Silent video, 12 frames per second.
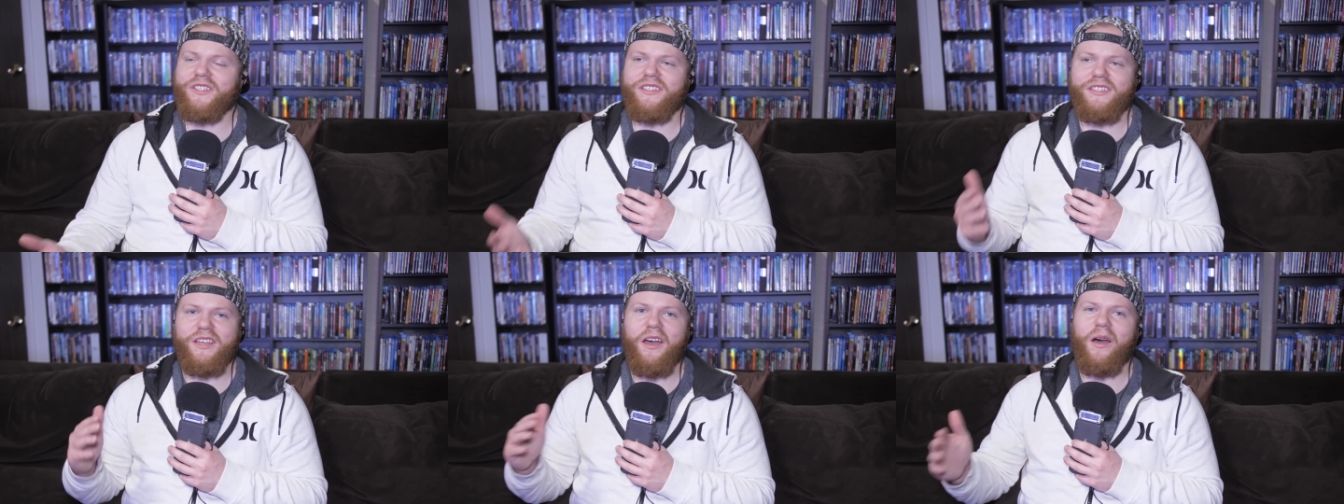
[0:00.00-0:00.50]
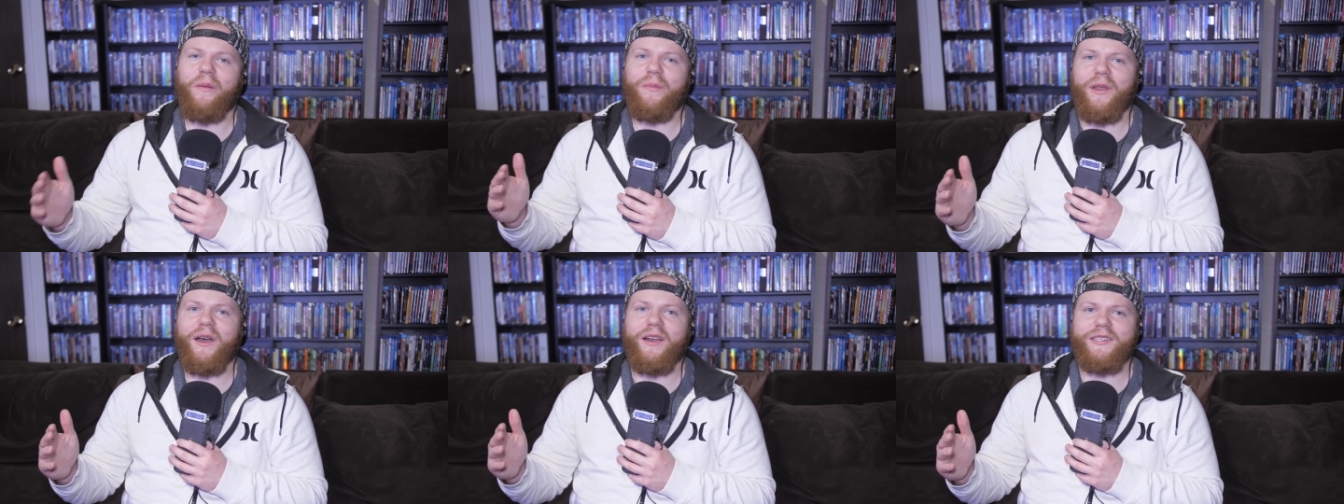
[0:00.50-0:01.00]
just top
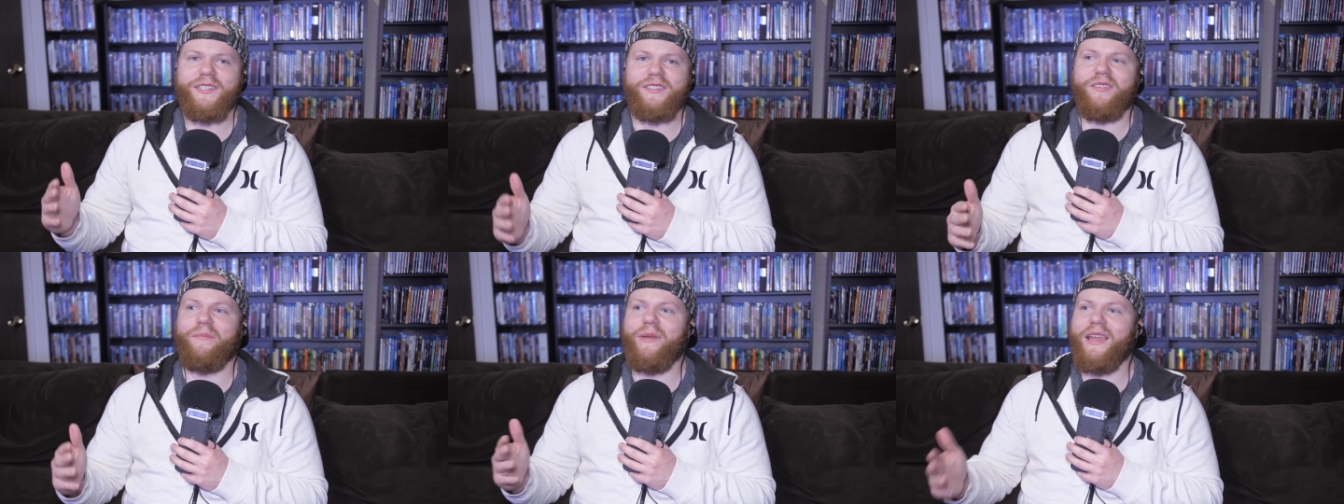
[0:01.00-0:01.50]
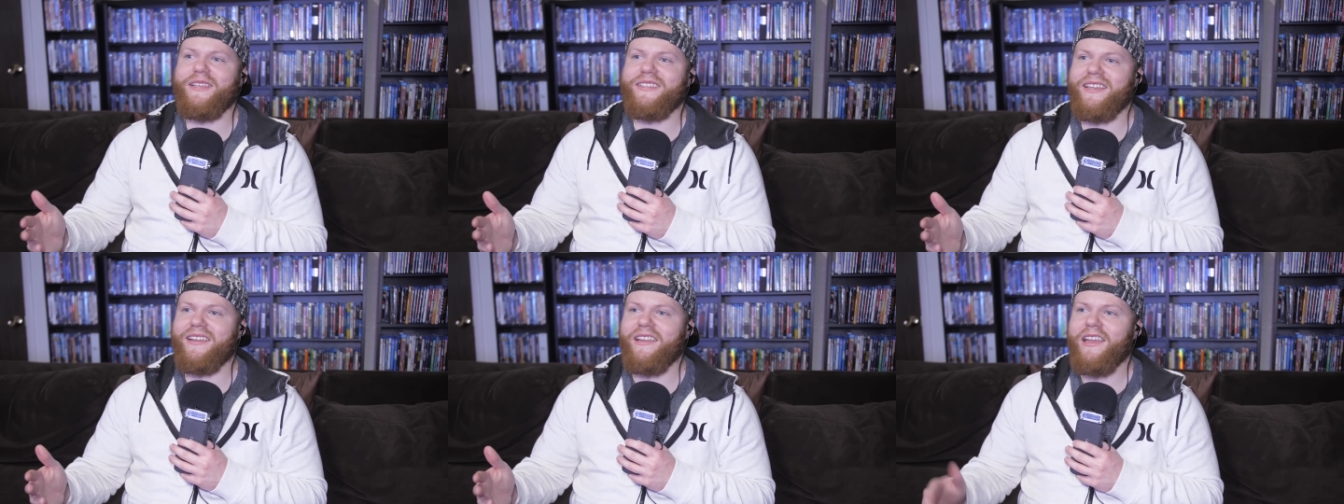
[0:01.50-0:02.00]
notch. It's
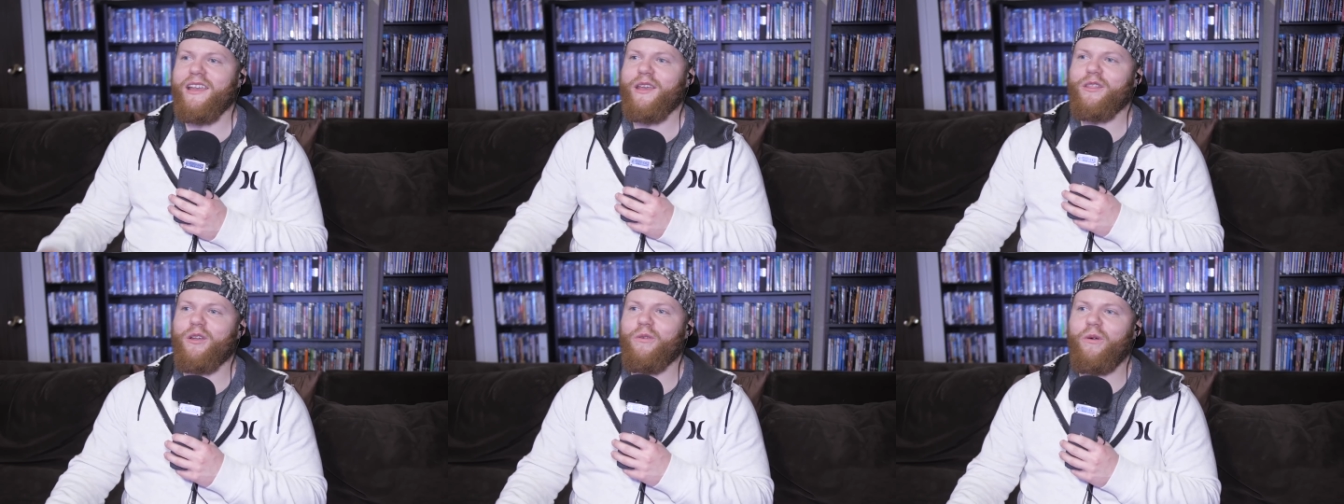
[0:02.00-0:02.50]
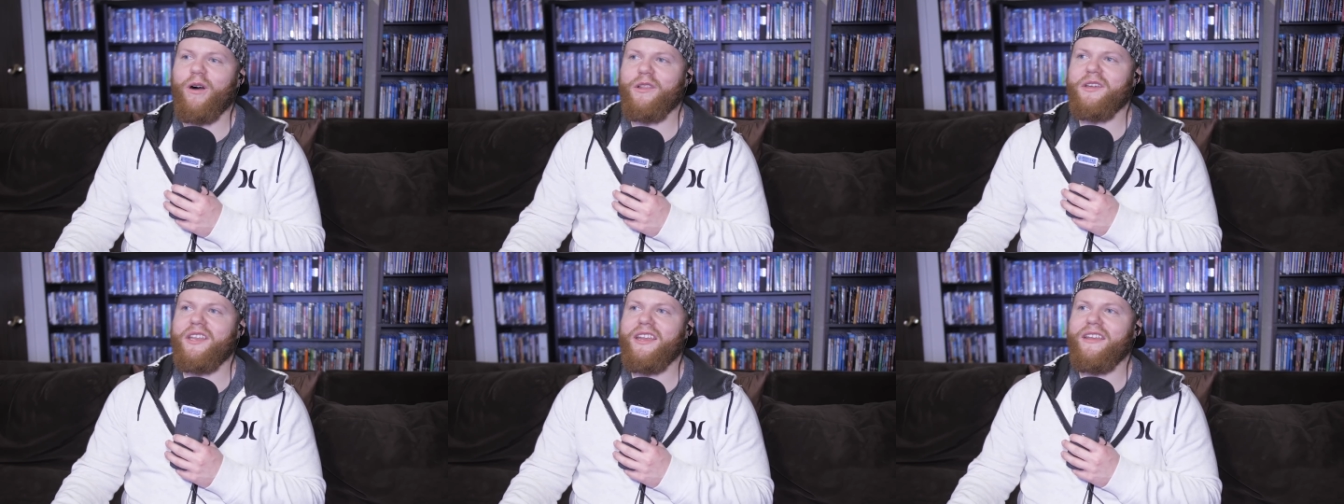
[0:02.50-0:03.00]
amazing the
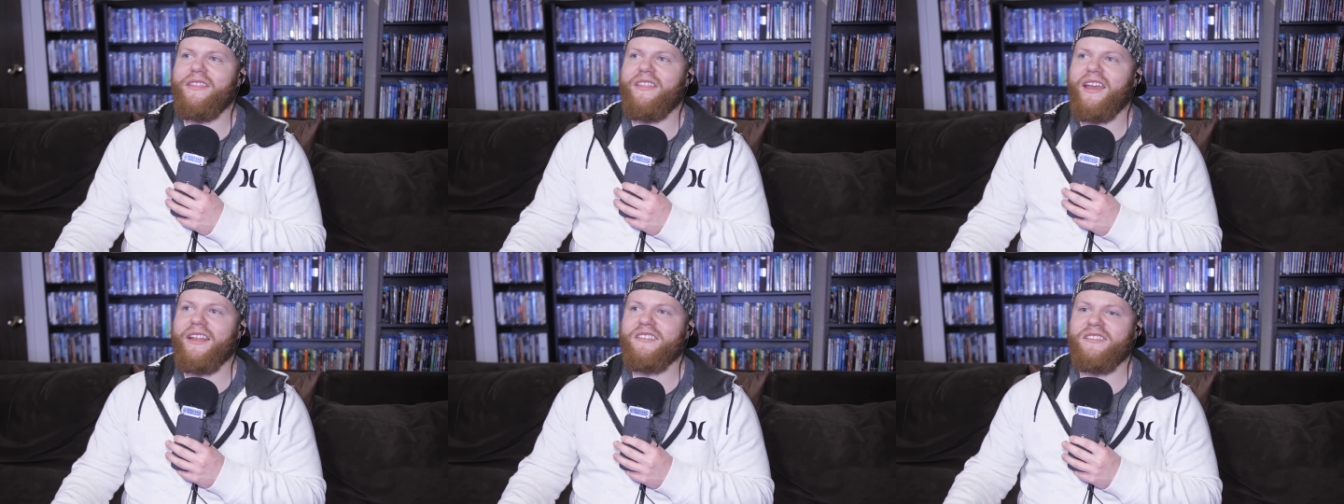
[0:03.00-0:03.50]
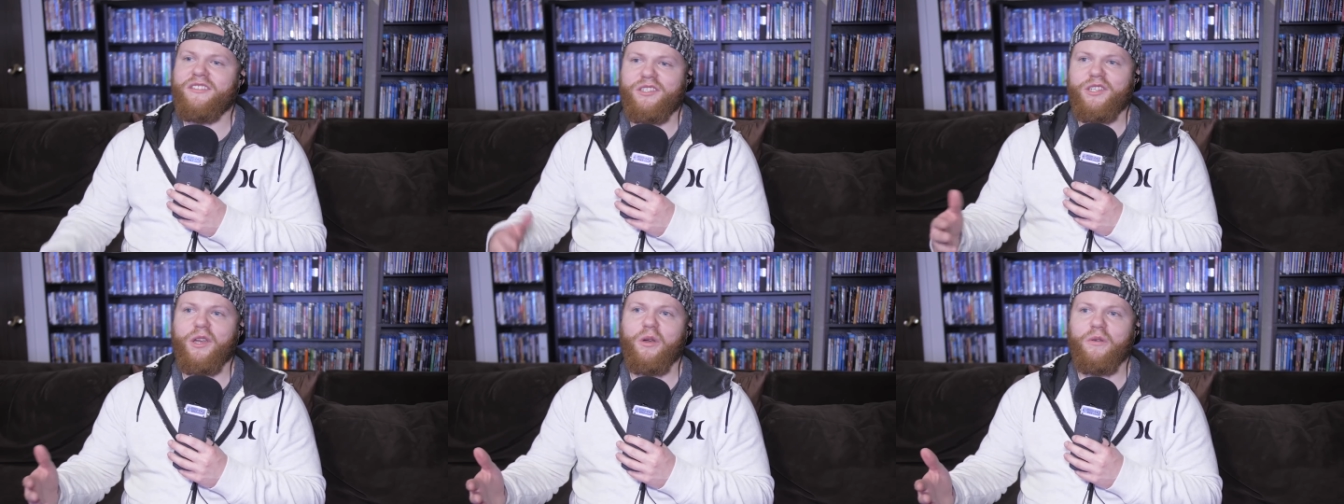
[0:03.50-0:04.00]
quality that
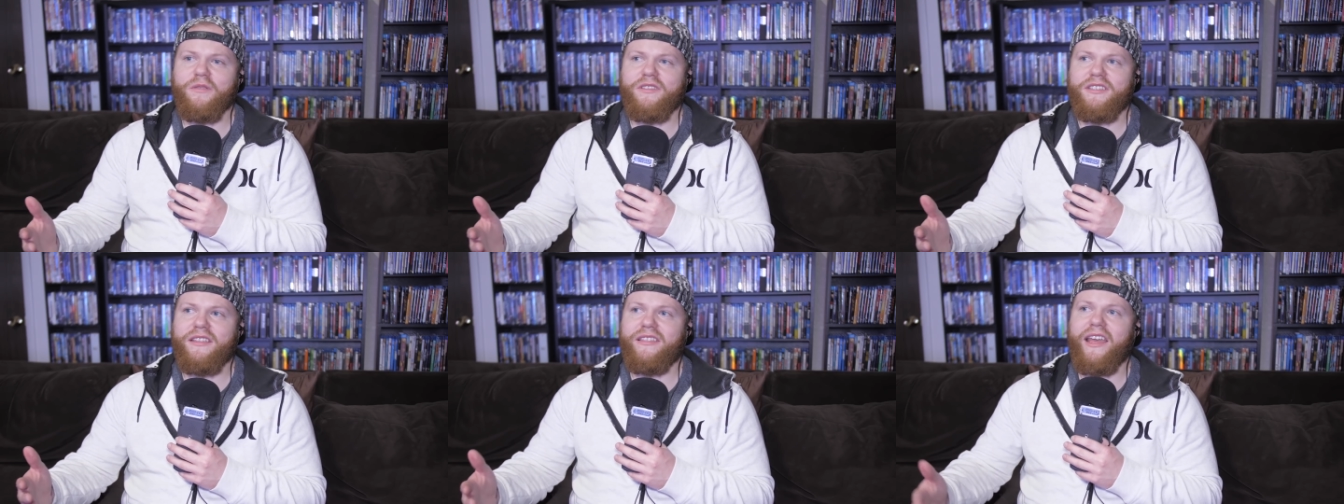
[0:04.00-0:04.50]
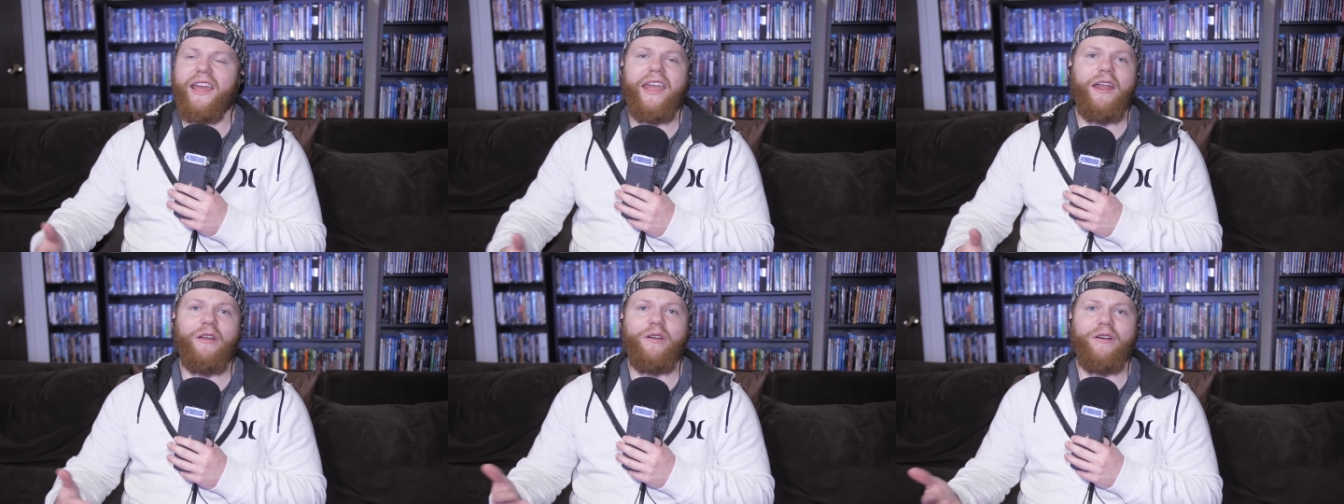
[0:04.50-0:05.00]
shows that
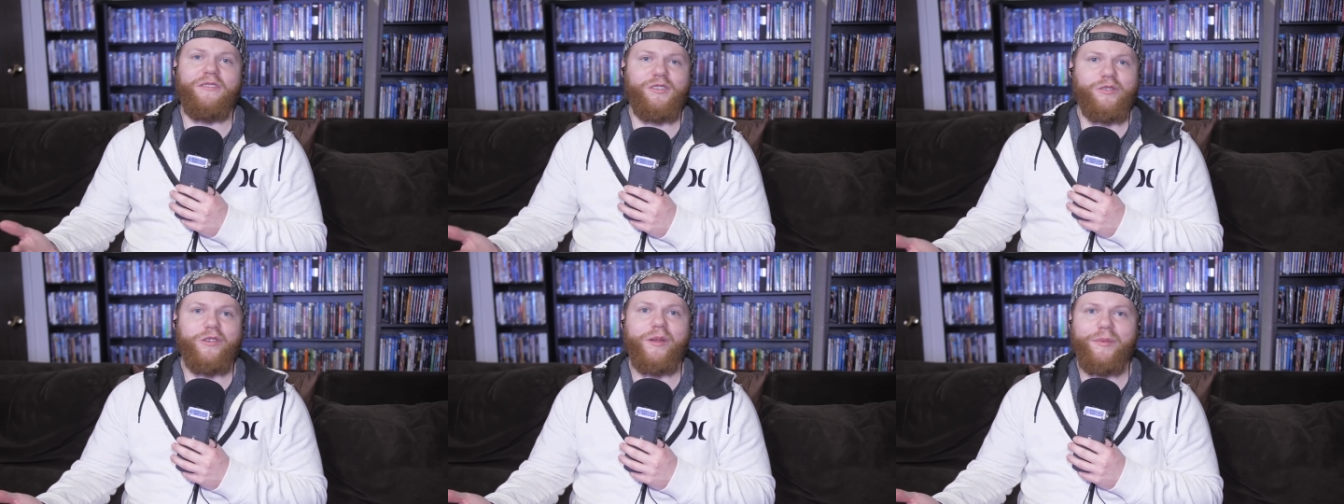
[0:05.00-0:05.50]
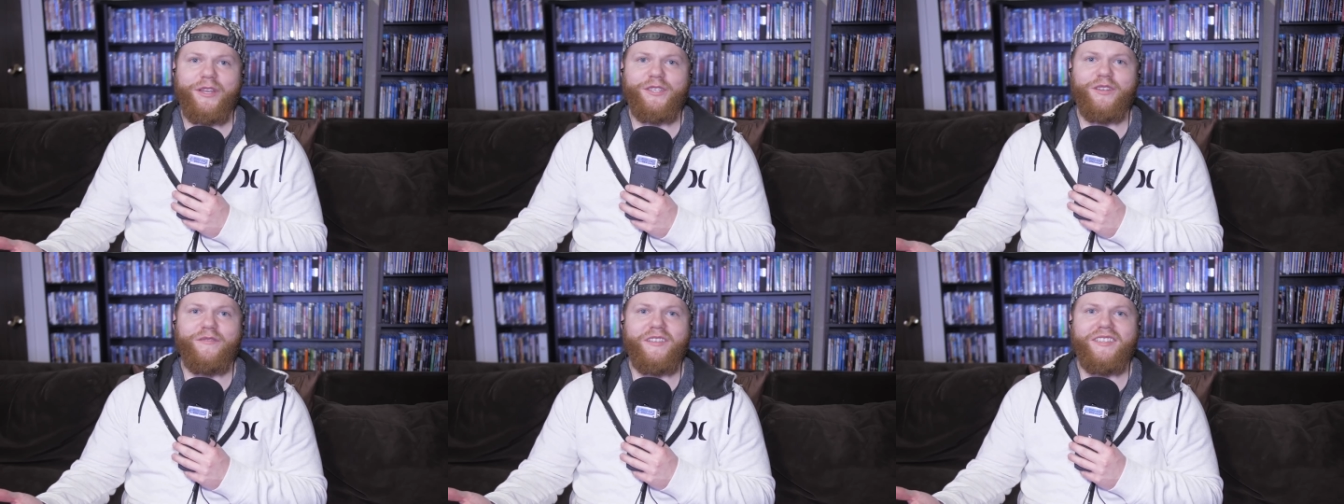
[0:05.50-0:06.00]
air on streaming
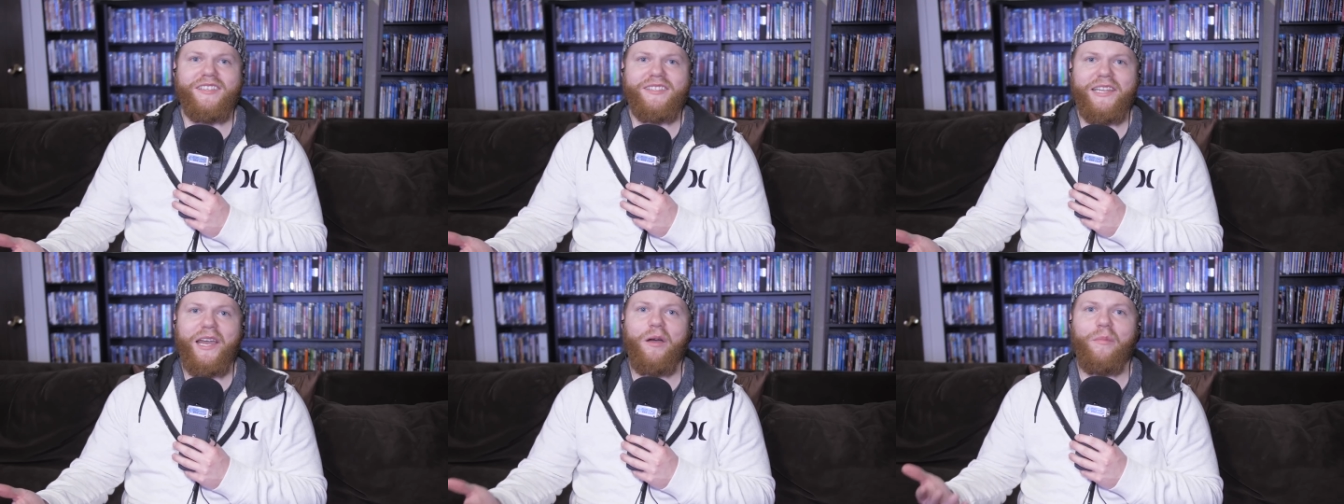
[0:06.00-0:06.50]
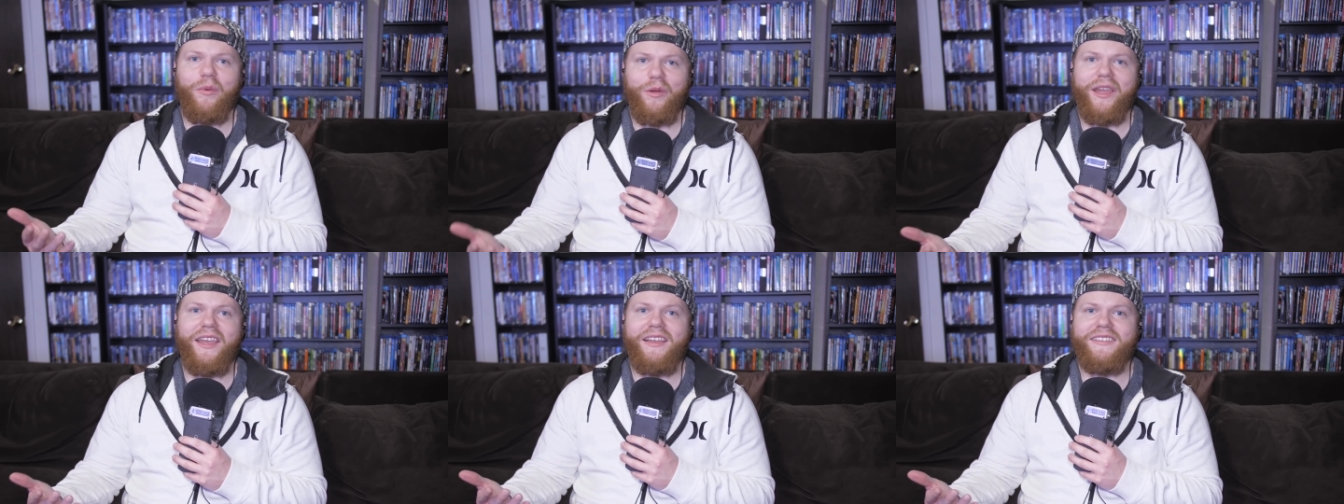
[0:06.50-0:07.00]
services now
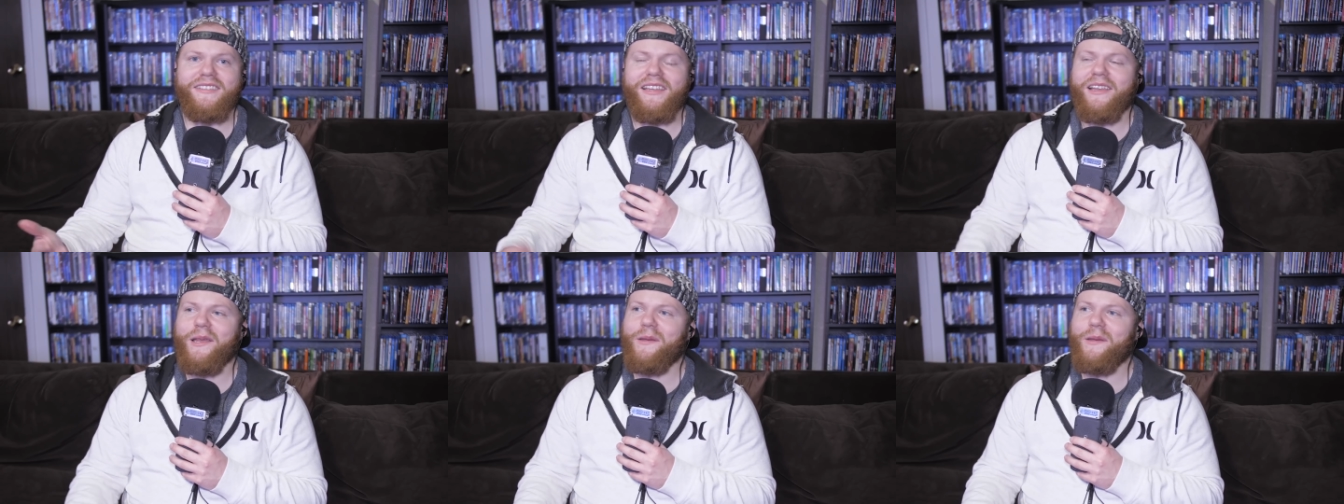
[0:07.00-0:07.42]
bring us,